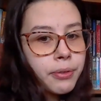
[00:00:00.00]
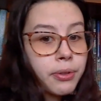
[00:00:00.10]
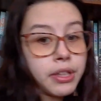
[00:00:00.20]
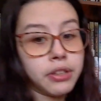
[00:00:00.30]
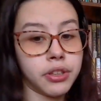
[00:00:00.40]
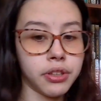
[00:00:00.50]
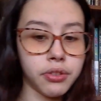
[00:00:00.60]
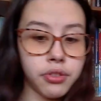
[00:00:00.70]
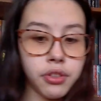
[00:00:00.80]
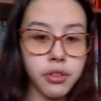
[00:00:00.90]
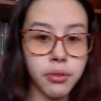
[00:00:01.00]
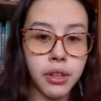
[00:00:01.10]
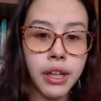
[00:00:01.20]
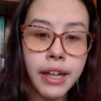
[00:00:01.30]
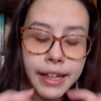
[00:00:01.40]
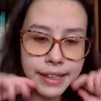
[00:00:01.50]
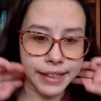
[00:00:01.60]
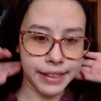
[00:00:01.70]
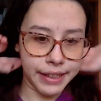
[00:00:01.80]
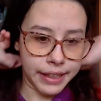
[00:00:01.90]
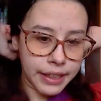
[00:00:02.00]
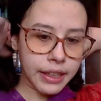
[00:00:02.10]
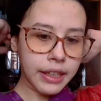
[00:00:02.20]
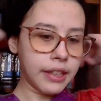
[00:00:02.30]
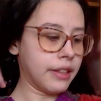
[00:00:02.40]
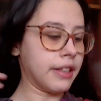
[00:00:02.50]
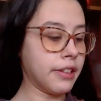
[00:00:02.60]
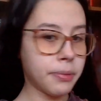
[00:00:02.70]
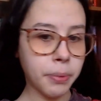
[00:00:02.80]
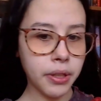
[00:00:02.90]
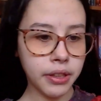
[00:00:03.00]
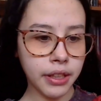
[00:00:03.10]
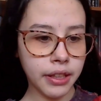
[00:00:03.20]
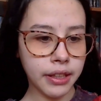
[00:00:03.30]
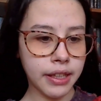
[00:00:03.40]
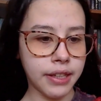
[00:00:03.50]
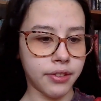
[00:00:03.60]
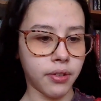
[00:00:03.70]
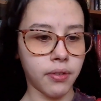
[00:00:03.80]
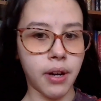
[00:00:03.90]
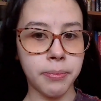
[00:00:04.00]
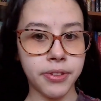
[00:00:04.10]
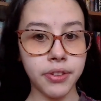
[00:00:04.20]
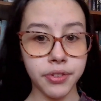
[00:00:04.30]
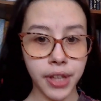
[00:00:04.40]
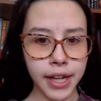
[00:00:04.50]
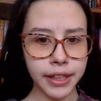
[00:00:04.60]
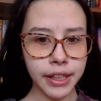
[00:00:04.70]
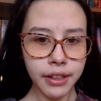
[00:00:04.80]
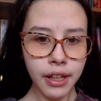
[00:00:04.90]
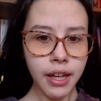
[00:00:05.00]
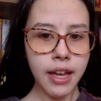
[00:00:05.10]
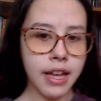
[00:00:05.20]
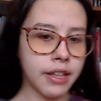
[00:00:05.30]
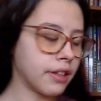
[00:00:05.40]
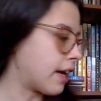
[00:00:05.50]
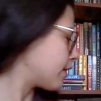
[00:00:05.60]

that we were introduced to in this book is Oramis's dragon, and